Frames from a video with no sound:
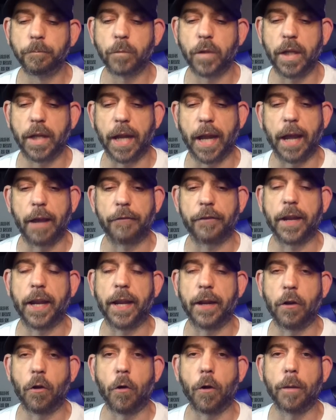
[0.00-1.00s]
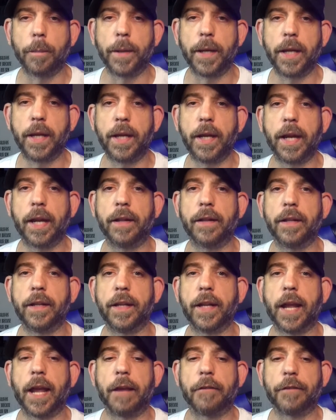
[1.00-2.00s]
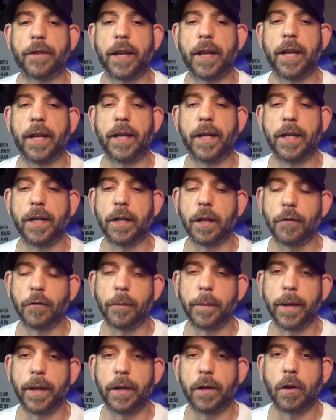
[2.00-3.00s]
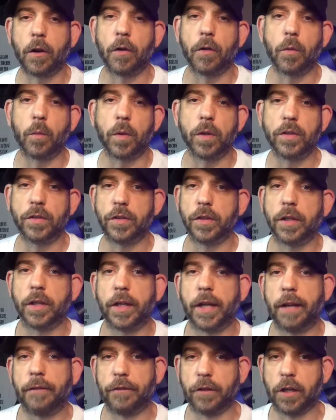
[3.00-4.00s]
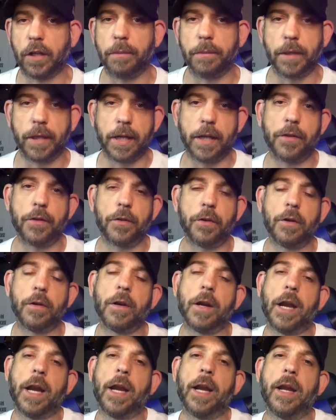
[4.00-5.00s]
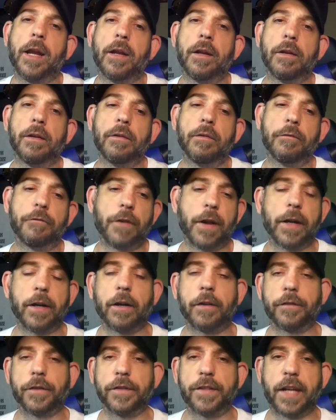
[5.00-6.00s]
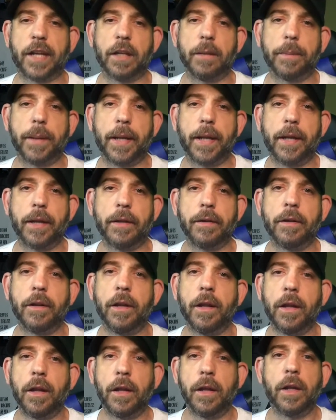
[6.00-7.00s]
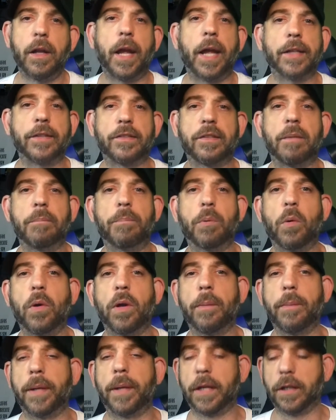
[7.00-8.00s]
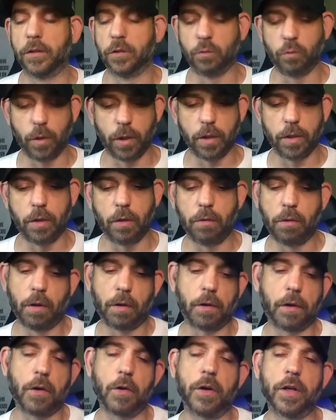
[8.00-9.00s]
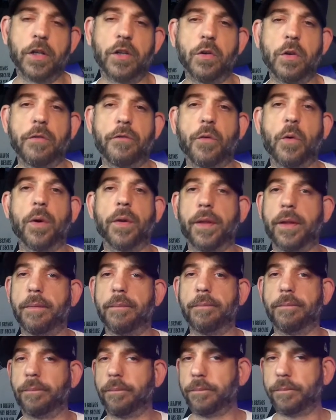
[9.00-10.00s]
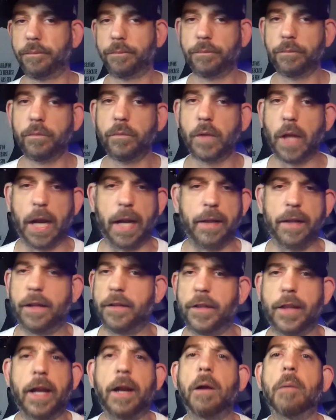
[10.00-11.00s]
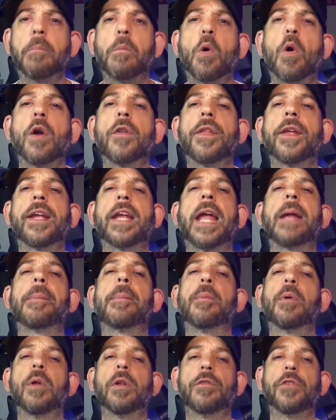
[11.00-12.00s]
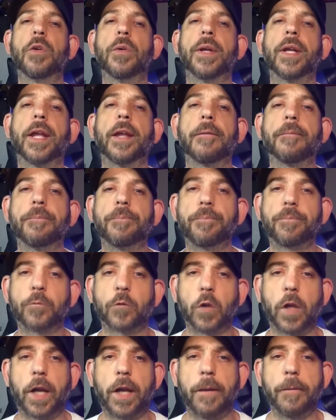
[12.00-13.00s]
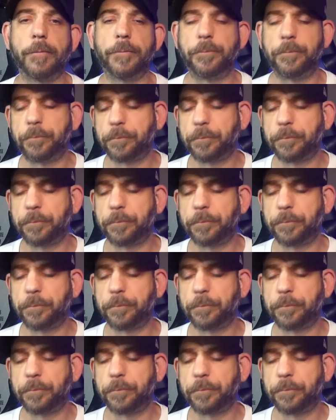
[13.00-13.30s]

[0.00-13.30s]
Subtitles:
the Afghan army and the Afghani government are the ones that are going to have to come together and fight off the Taliban at some point, because we're no longer going to do it for them. And that they are more than capable of doing it. All right?